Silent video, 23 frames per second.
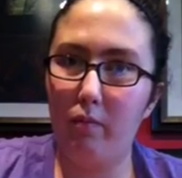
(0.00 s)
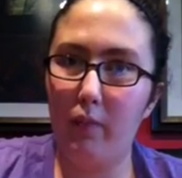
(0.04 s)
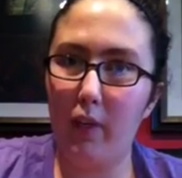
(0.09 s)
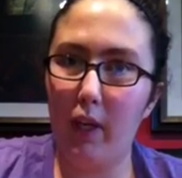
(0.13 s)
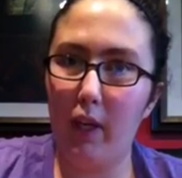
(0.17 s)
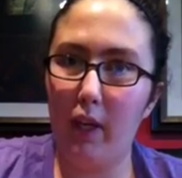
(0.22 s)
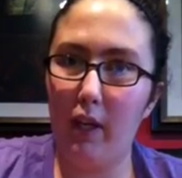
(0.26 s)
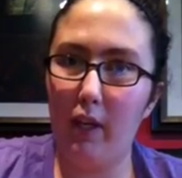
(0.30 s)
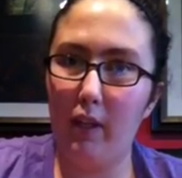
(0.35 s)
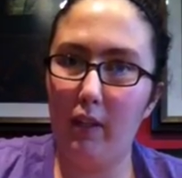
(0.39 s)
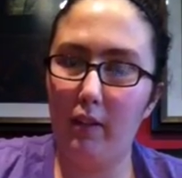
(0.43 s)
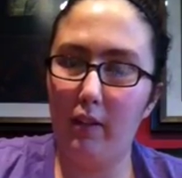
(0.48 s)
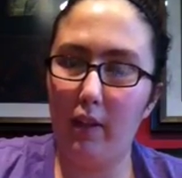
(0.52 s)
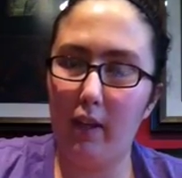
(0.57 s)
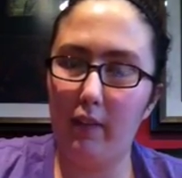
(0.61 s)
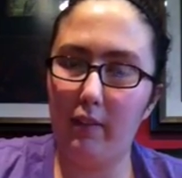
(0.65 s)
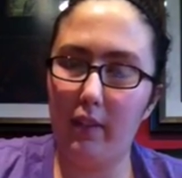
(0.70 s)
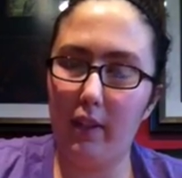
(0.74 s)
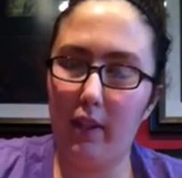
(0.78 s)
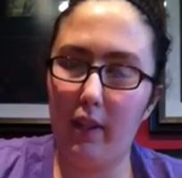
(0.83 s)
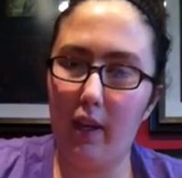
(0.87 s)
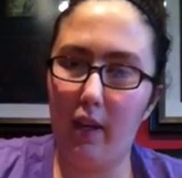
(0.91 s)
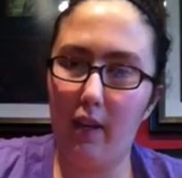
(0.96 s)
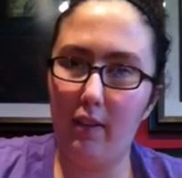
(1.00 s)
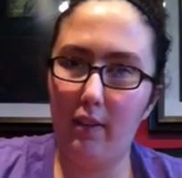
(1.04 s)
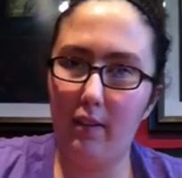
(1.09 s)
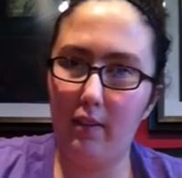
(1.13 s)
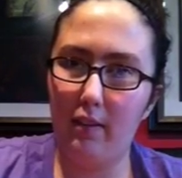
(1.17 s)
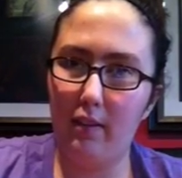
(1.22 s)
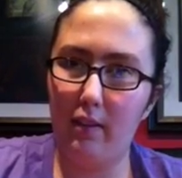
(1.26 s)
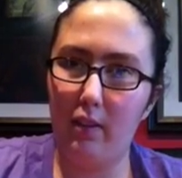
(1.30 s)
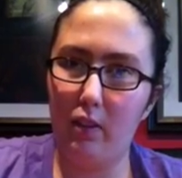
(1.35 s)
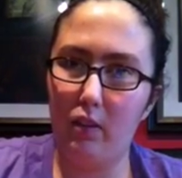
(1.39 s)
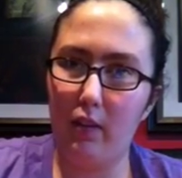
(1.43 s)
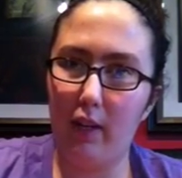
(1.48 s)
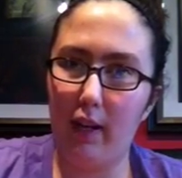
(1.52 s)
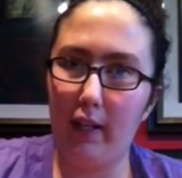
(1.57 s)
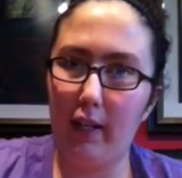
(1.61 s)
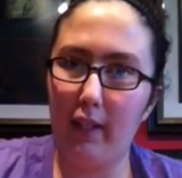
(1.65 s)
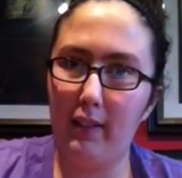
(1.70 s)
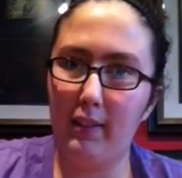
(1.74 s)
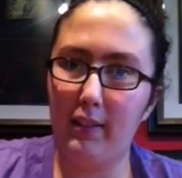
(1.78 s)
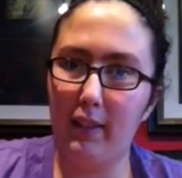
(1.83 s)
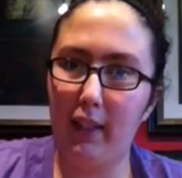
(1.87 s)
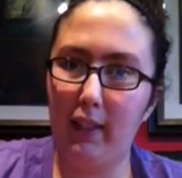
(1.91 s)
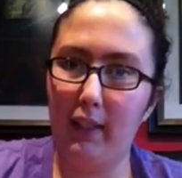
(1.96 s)
the
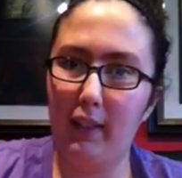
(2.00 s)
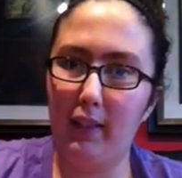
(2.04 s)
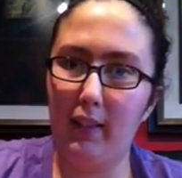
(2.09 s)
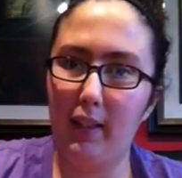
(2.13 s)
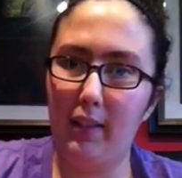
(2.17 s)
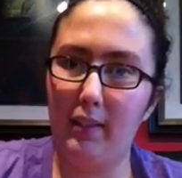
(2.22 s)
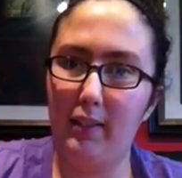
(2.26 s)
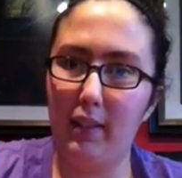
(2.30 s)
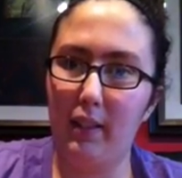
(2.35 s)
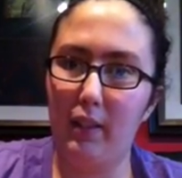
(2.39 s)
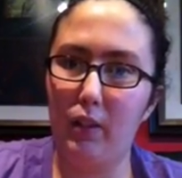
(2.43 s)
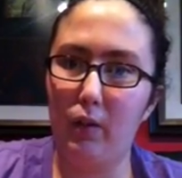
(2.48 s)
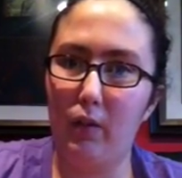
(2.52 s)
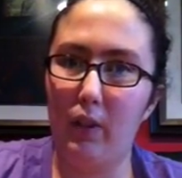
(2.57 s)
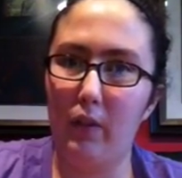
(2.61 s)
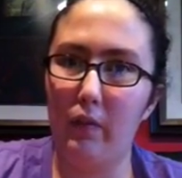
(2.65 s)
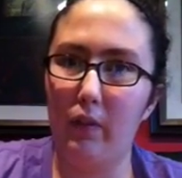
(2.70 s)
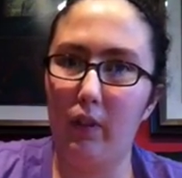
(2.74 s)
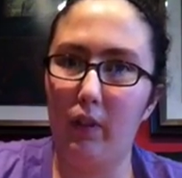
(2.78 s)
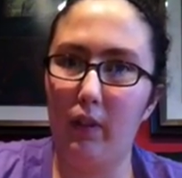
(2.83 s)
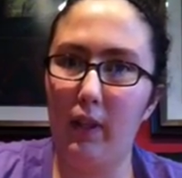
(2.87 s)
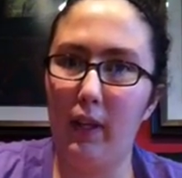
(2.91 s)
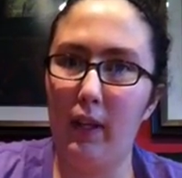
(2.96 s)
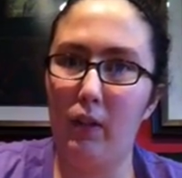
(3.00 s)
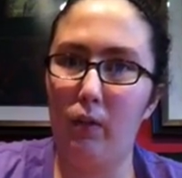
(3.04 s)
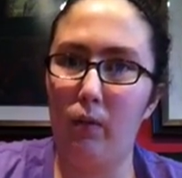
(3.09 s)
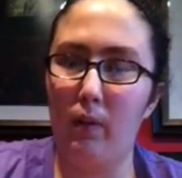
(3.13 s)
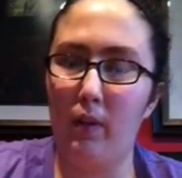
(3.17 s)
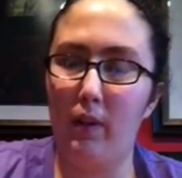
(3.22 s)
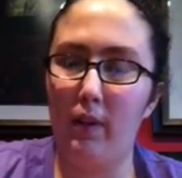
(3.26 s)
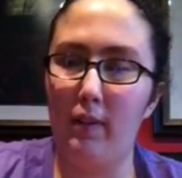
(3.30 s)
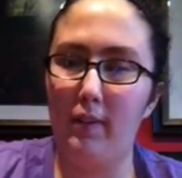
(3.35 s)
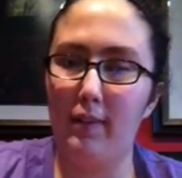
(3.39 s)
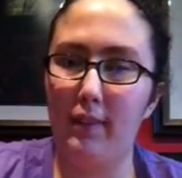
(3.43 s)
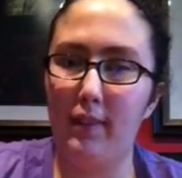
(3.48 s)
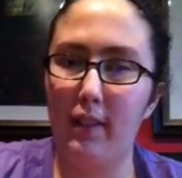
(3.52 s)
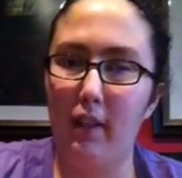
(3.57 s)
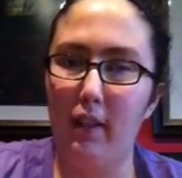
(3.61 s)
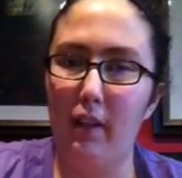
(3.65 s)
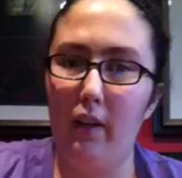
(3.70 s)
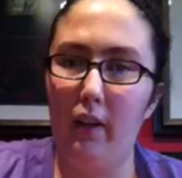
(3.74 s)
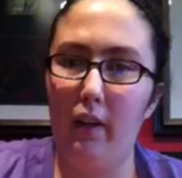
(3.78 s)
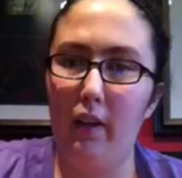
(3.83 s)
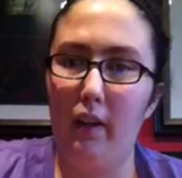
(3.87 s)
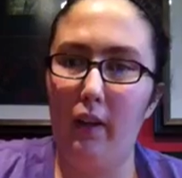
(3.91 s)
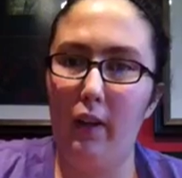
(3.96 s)
dragon's egg they sent to Neverland was
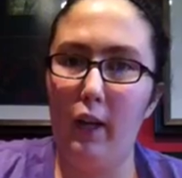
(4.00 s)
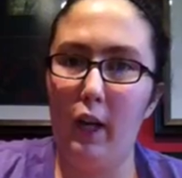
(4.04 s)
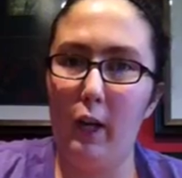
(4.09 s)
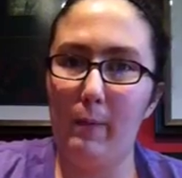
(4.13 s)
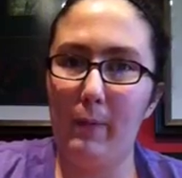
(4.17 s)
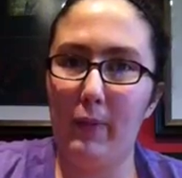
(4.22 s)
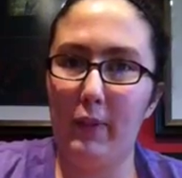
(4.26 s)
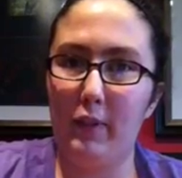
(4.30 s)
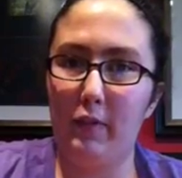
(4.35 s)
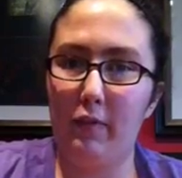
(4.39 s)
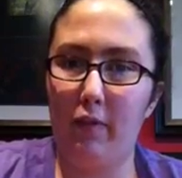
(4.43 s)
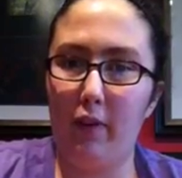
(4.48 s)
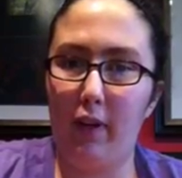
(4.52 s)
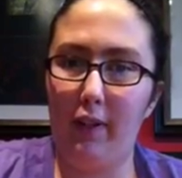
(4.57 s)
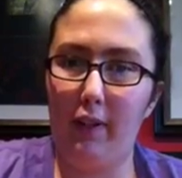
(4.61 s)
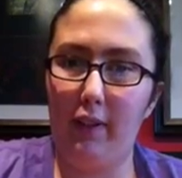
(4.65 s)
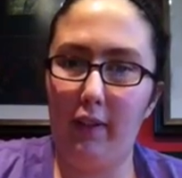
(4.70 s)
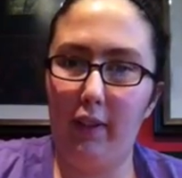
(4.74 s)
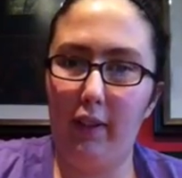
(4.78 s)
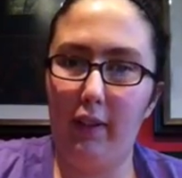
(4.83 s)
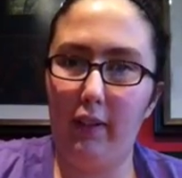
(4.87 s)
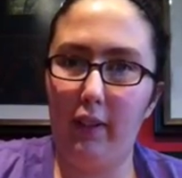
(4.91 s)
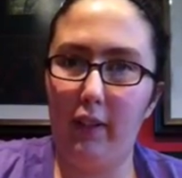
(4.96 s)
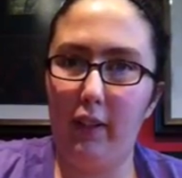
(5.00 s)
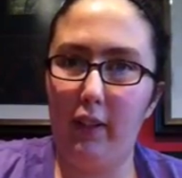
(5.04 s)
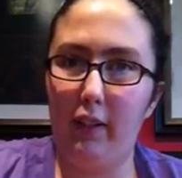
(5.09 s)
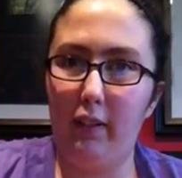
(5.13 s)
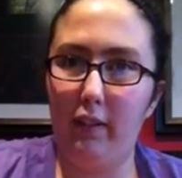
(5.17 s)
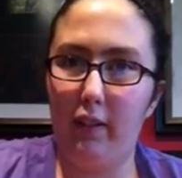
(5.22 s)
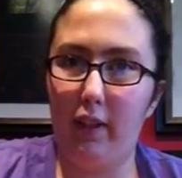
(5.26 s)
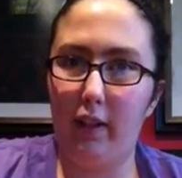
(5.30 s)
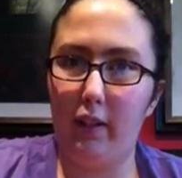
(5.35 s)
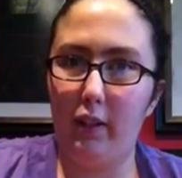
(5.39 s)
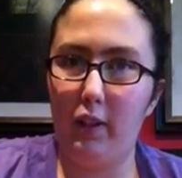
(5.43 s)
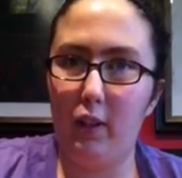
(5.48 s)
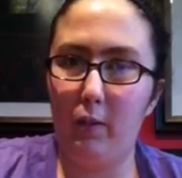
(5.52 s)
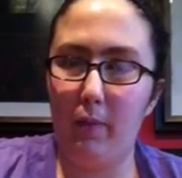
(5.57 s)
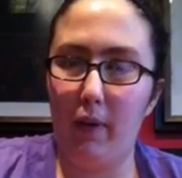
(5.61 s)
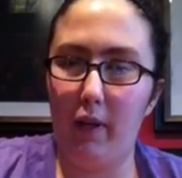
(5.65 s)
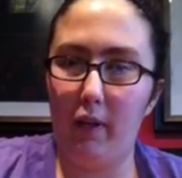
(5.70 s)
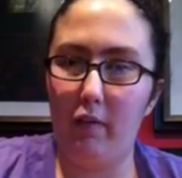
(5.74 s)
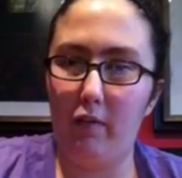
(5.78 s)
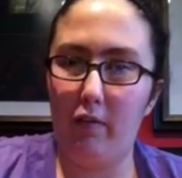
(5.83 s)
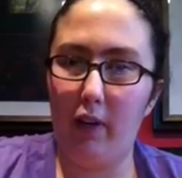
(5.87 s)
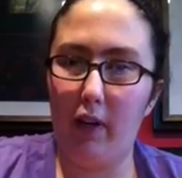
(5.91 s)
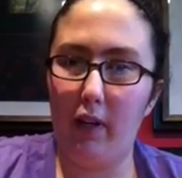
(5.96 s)
Emma's friend Lily that she
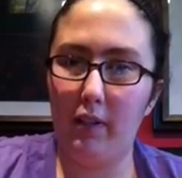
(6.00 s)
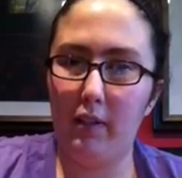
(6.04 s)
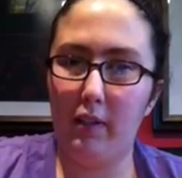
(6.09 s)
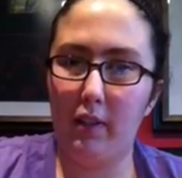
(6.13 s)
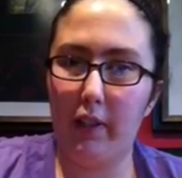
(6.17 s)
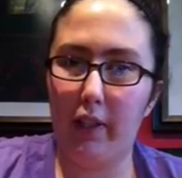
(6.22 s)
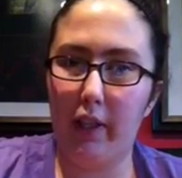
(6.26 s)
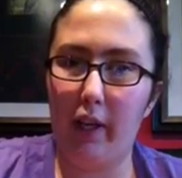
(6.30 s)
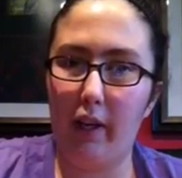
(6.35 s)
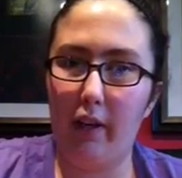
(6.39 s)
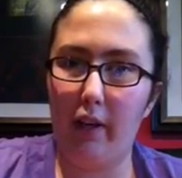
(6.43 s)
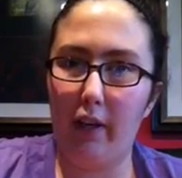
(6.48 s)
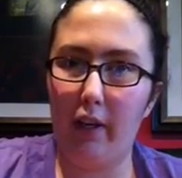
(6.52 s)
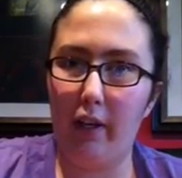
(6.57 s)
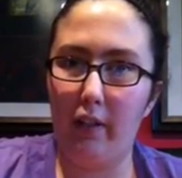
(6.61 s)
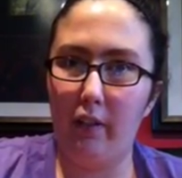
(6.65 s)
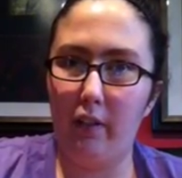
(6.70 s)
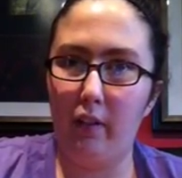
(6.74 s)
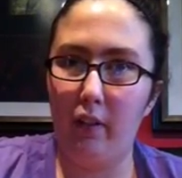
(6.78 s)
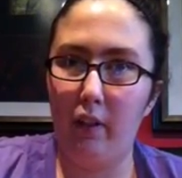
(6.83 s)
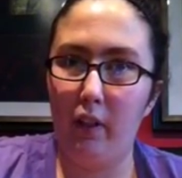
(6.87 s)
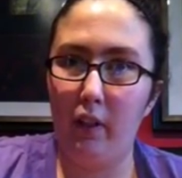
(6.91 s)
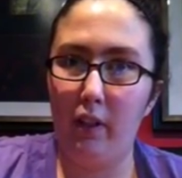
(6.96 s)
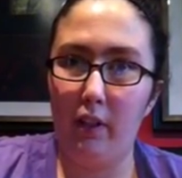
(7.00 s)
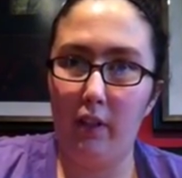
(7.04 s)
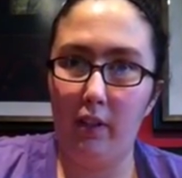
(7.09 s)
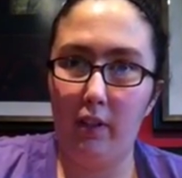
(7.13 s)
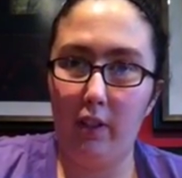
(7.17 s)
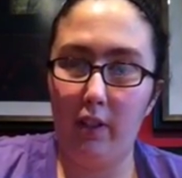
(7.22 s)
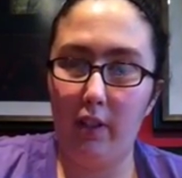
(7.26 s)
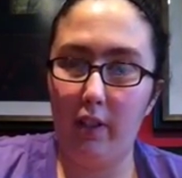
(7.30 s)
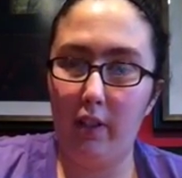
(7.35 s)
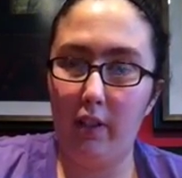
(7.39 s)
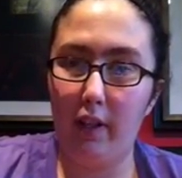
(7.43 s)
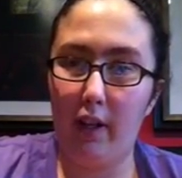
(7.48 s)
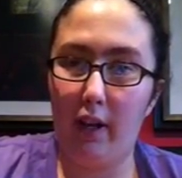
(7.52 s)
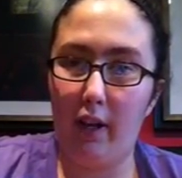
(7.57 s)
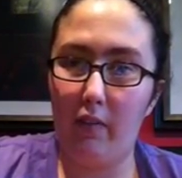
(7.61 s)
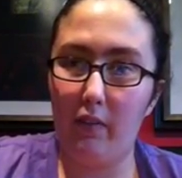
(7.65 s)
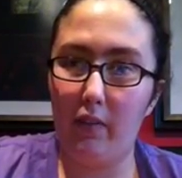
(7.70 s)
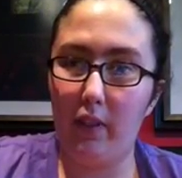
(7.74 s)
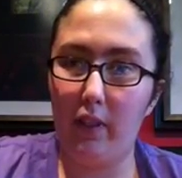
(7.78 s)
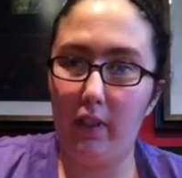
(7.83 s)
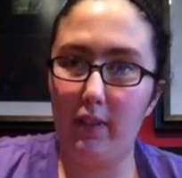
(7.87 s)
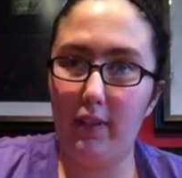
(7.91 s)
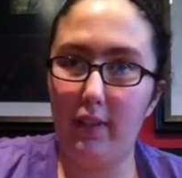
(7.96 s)
met in foster care, and she didn't
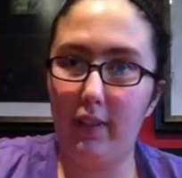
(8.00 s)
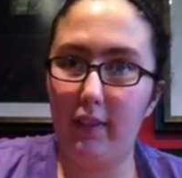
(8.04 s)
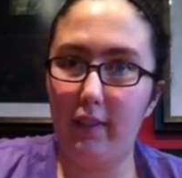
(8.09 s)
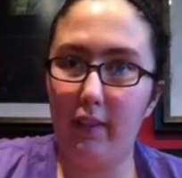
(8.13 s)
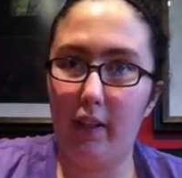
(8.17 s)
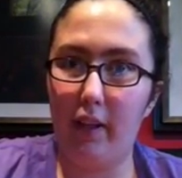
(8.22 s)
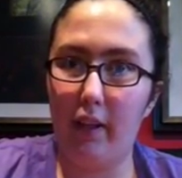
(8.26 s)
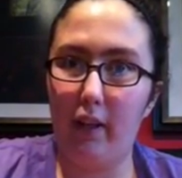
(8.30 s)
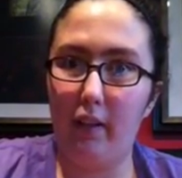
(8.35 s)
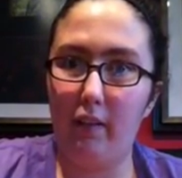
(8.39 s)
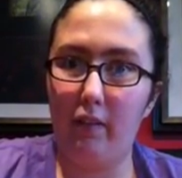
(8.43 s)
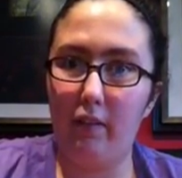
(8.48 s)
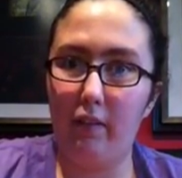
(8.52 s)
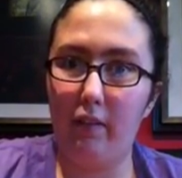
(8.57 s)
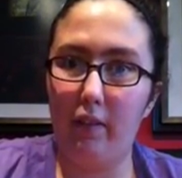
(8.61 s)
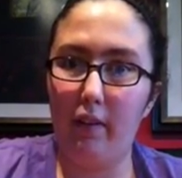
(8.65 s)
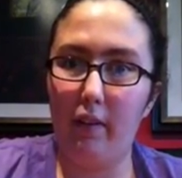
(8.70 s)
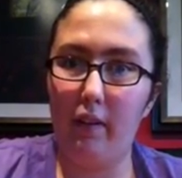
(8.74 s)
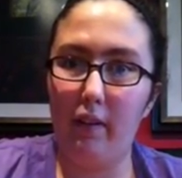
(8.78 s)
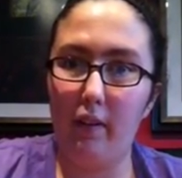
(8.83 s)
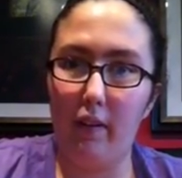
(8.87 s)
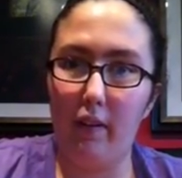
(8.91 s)
have an easy life